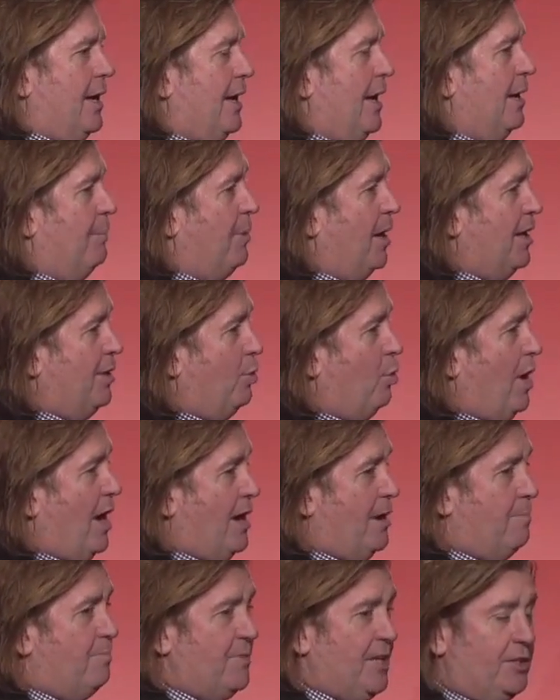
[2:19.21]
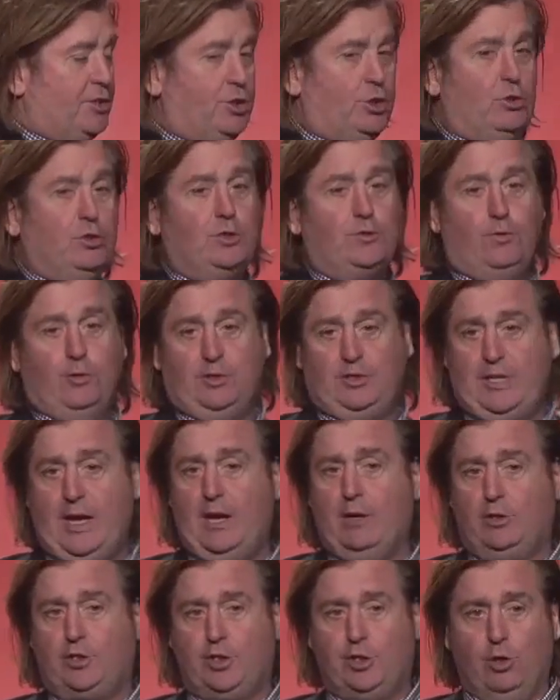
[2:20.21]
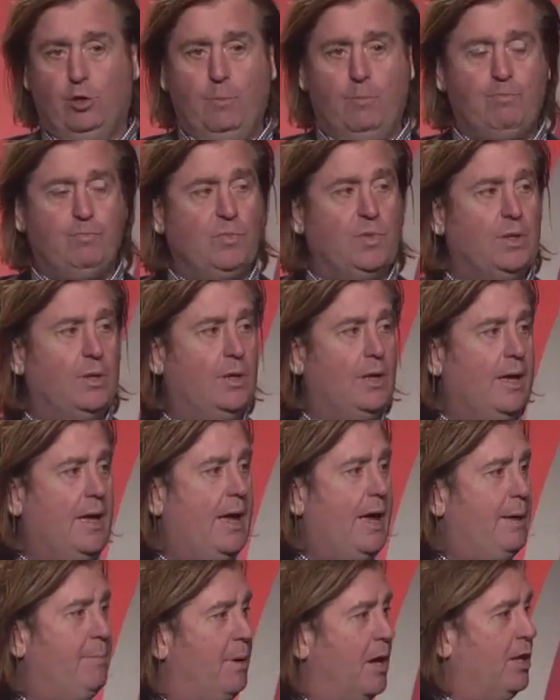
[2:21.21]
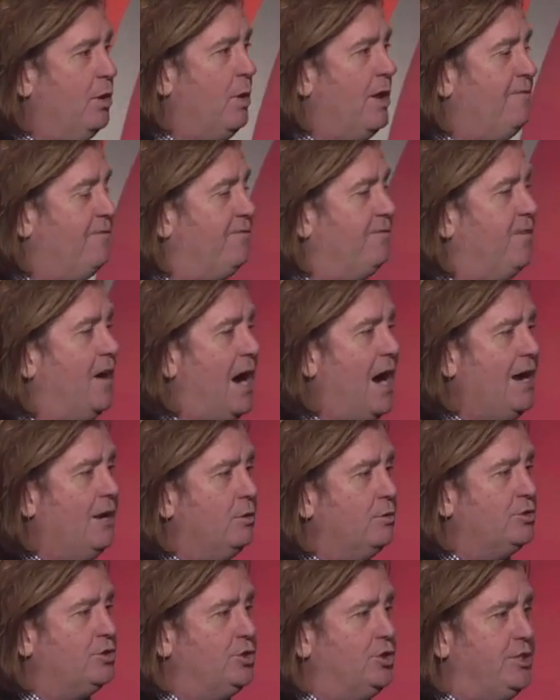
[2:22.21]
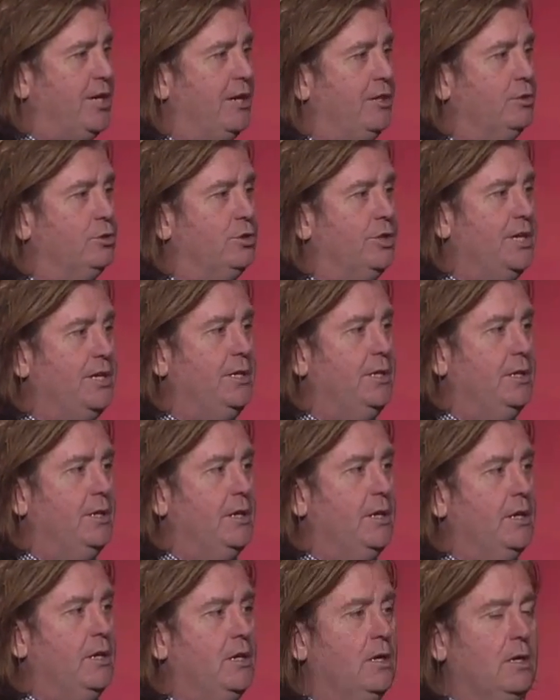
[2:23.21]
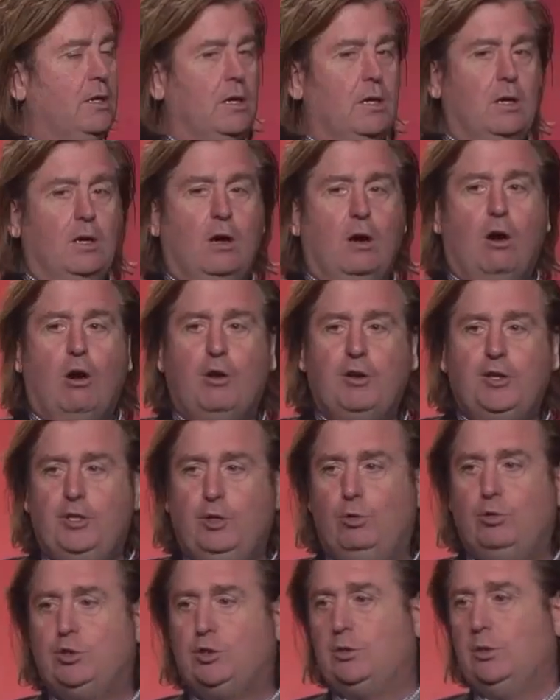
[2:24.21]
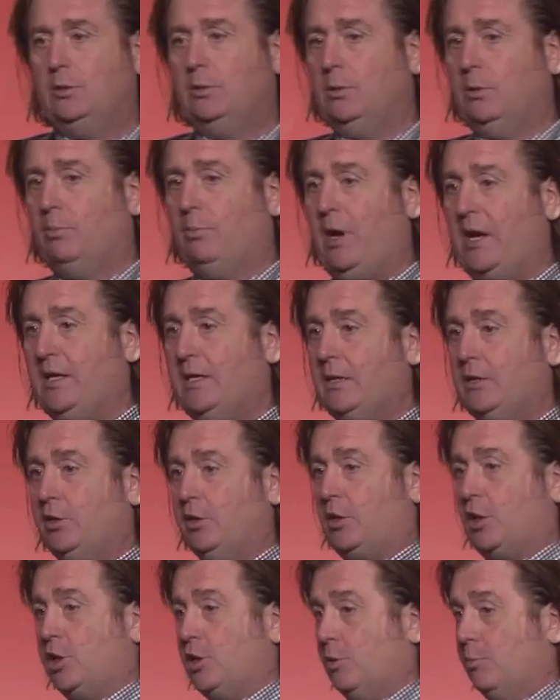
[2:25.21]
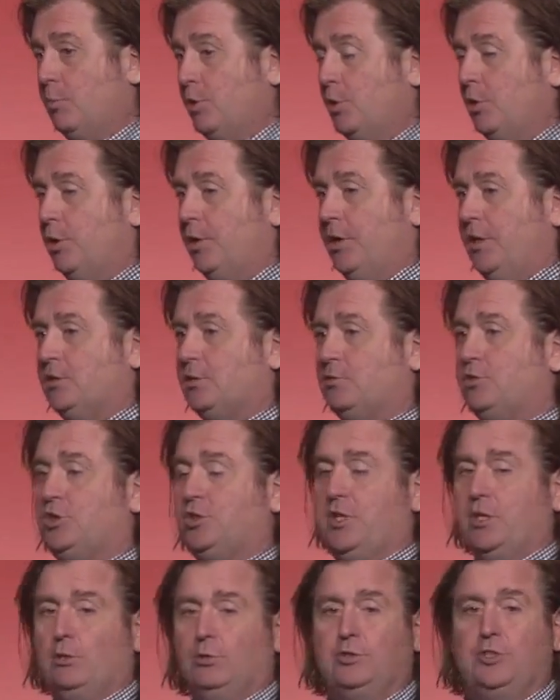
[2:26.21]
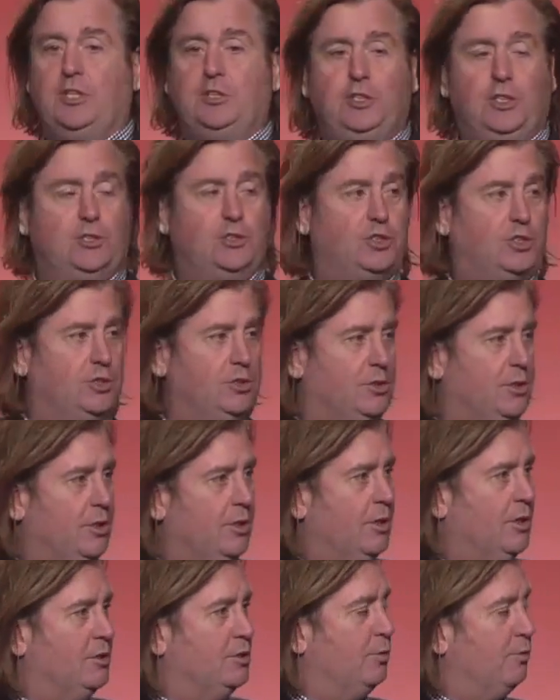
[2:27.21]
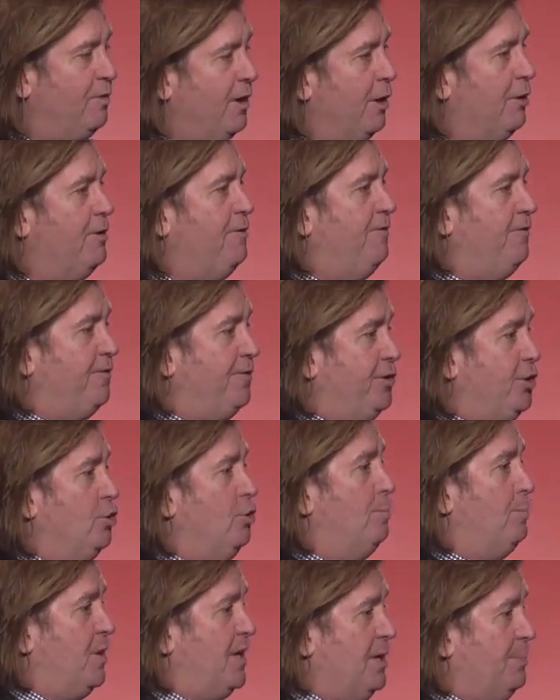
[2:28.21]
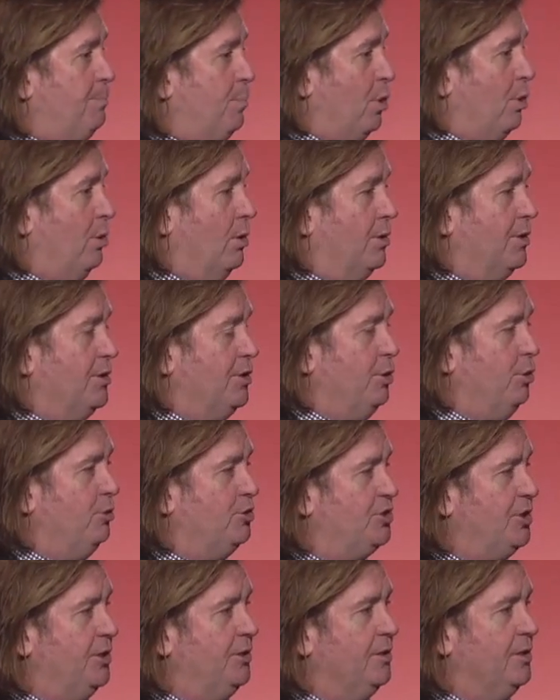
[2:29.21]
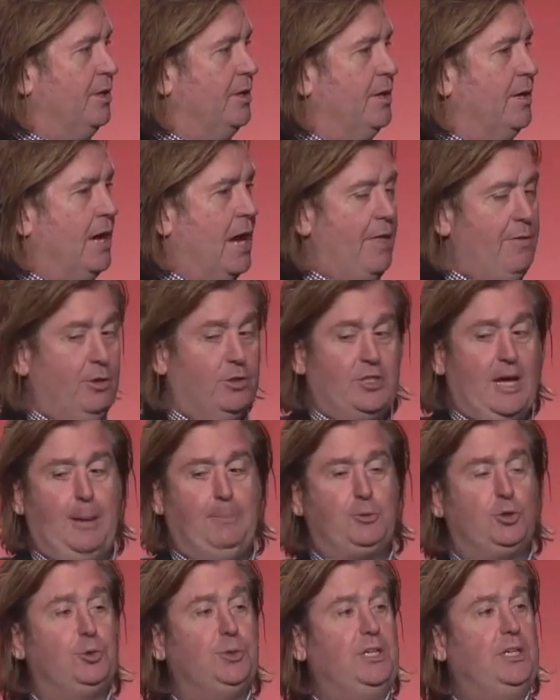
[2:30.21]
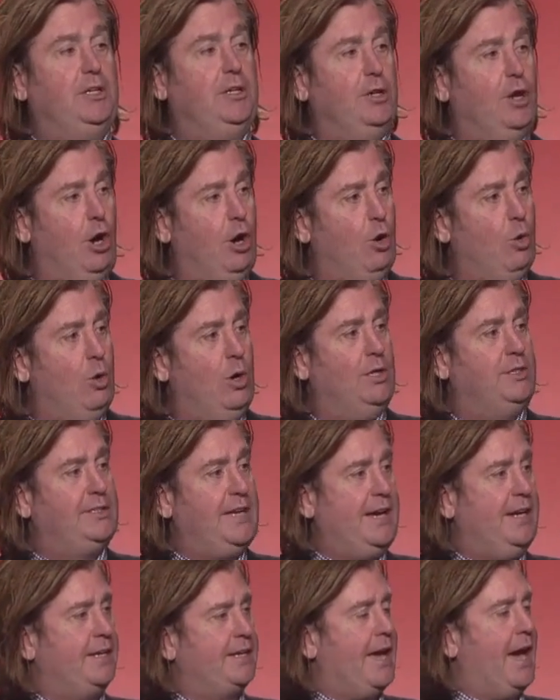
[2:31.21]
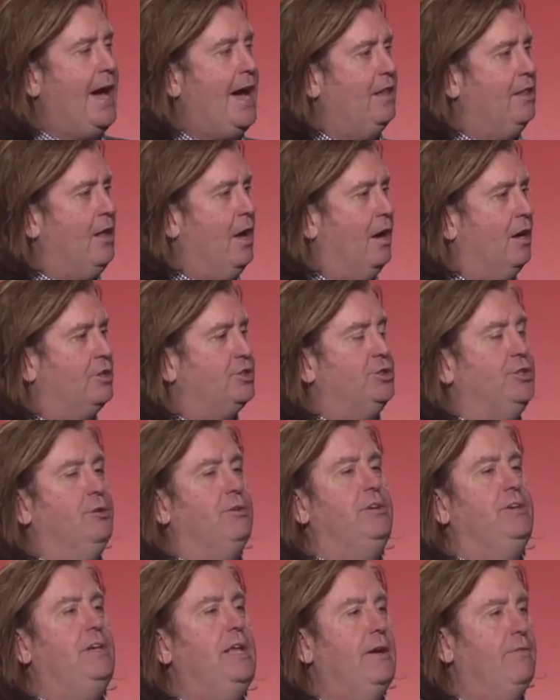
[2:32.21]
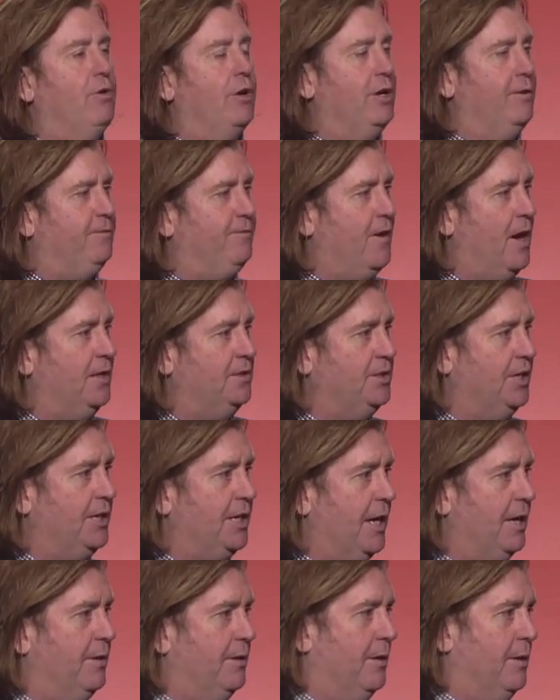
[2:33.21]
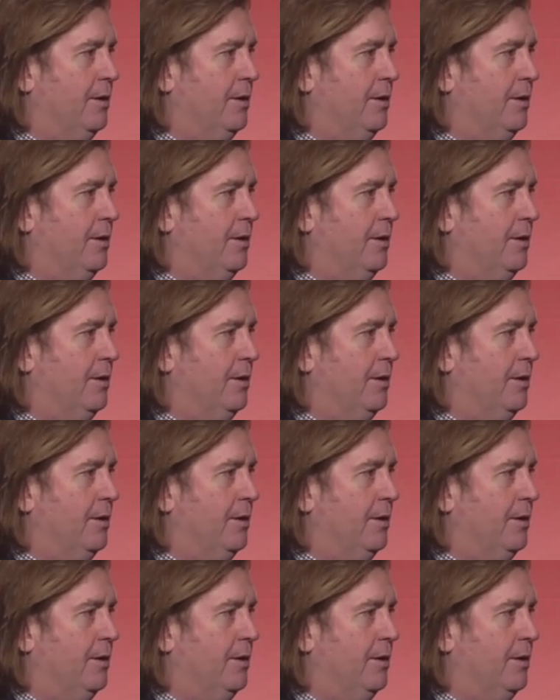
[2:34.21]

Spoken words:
And by the way, it's used for a day or two. And by the way, files generally are used by communities of single digits. So very few people use it. And there's absolutely no data catalog, so you're never going to find it again.